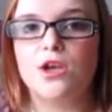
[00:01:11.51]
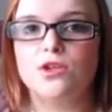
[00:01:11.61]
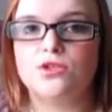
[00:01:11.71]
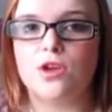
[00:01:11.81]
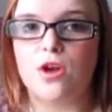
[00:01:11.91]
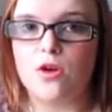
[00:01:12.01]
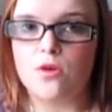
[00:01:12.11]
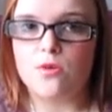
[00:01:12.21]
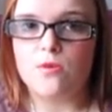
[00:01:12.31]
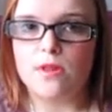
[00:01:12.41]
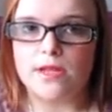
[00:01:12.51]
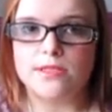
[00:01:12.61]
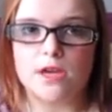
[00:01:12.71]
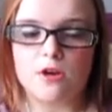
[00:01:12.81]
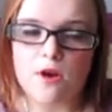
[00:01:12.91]
So let's
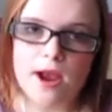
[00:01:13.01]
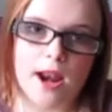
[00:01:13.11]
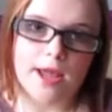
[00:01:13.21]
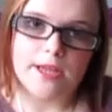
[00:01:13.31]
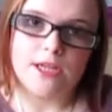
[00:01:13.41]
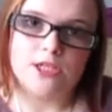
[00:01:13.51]
get crack-a-lacking,